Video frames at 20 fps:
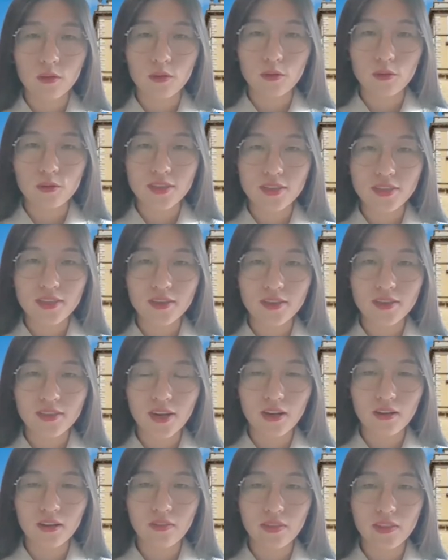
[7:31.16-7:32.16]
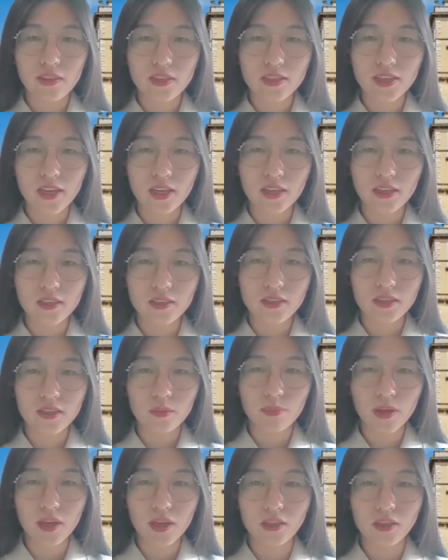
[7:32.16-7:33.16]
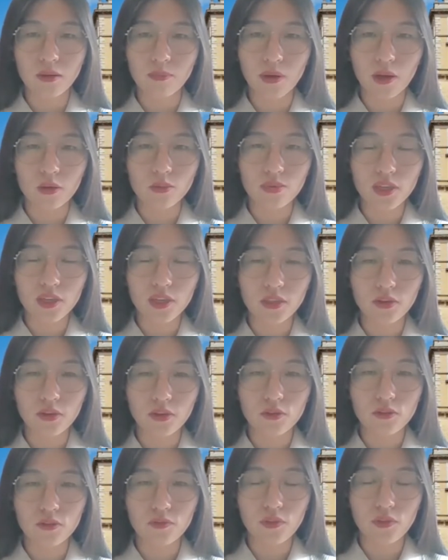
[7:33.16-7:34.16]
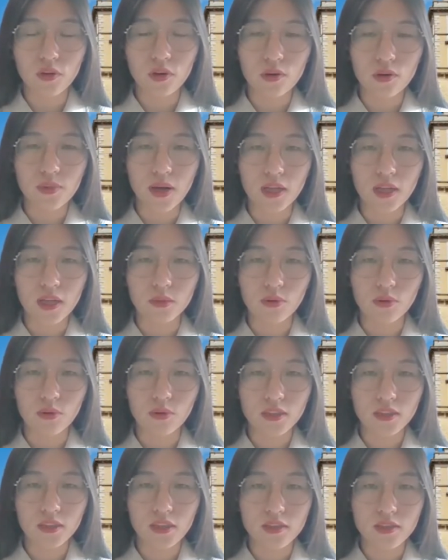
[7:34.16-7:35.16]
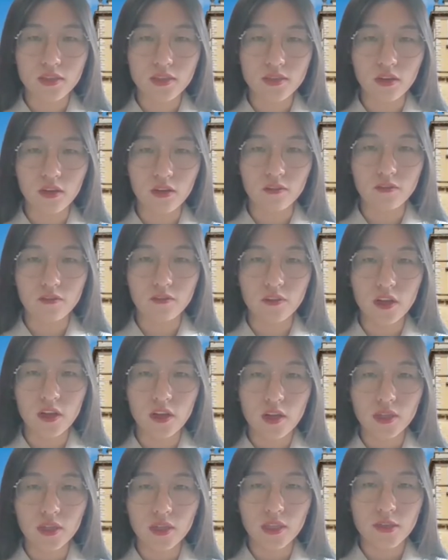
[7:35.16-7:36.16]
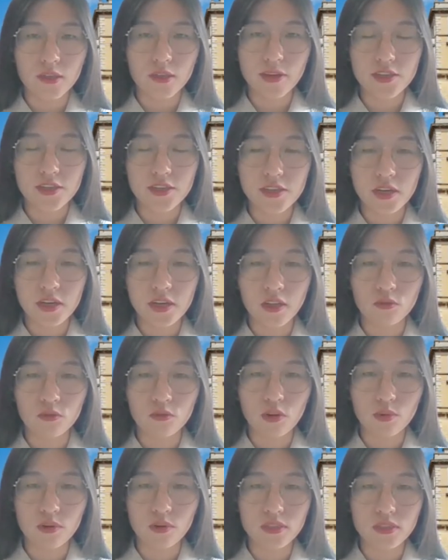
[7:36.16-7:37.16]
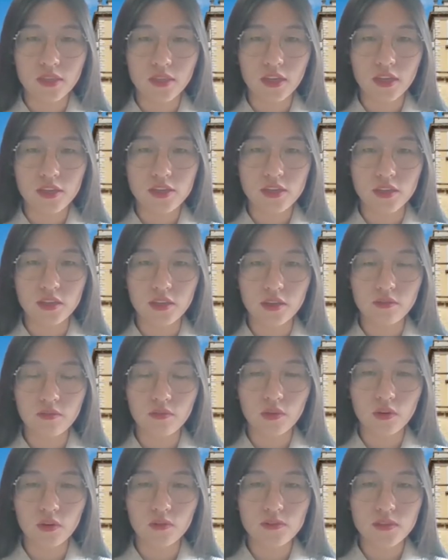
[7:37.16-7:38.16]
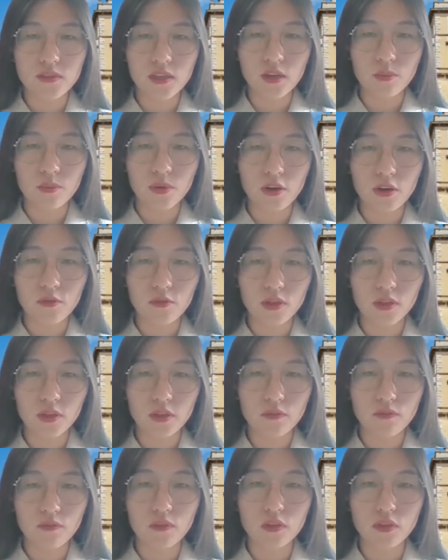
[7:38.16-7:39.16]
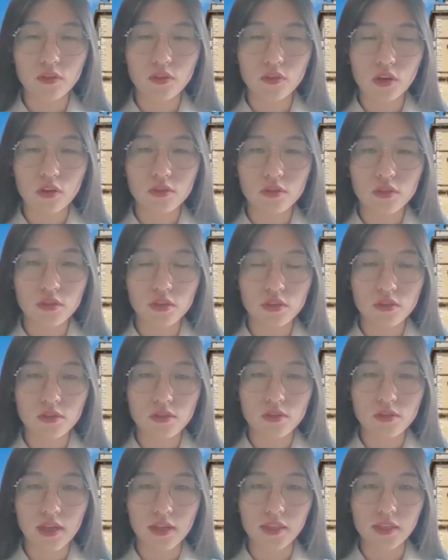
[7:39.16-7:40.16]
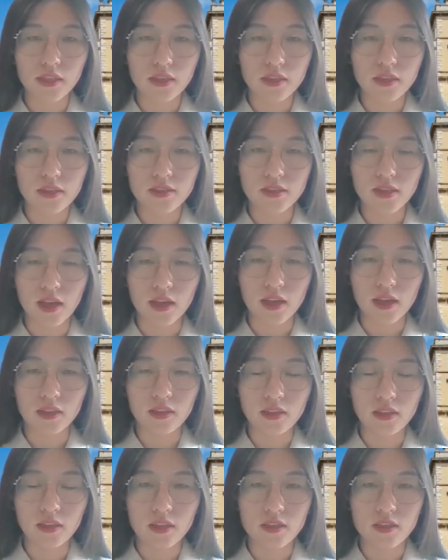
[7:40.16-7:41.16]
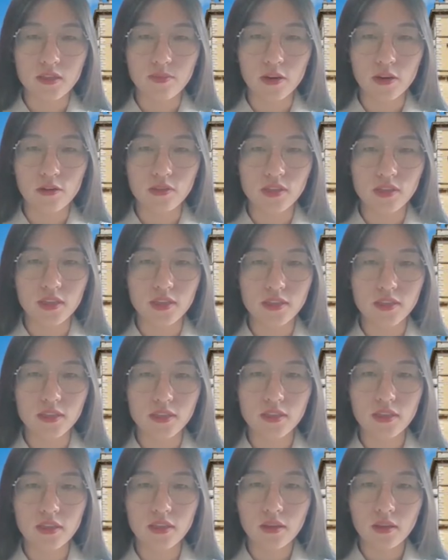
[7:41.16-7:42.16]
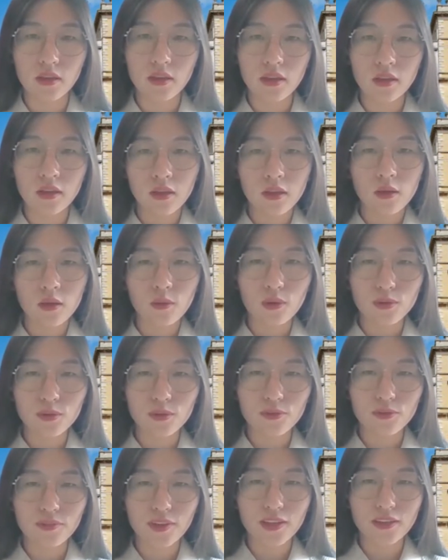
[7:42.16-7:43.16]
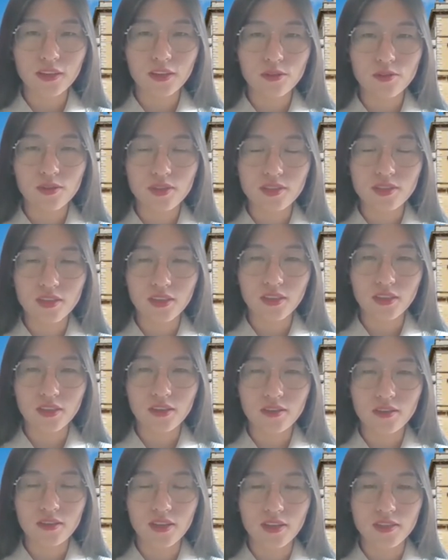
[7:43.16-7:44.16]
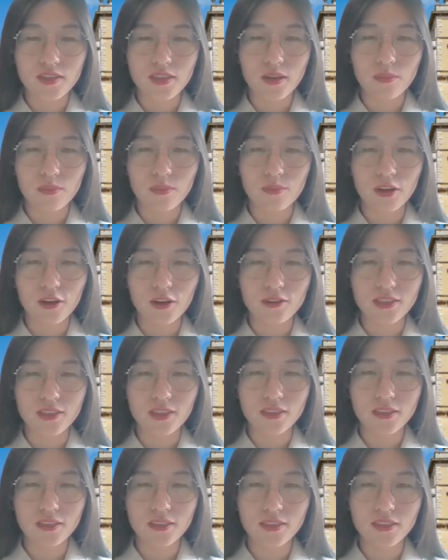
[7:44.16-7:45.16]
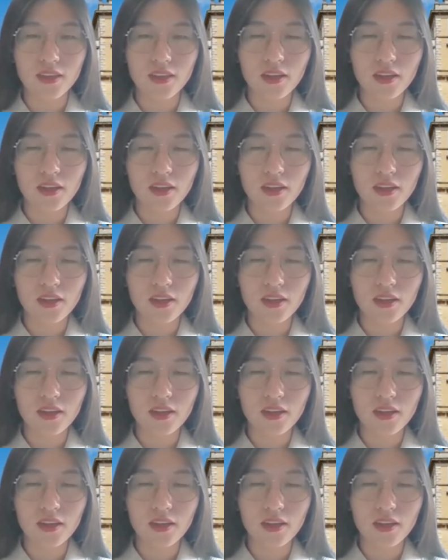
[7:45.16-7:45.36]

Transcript: The research on the Chinese debate about political reform and practice of participation and representation involves comparing different cultures, ideas, and experiences. What do you find interesting in these comparisons?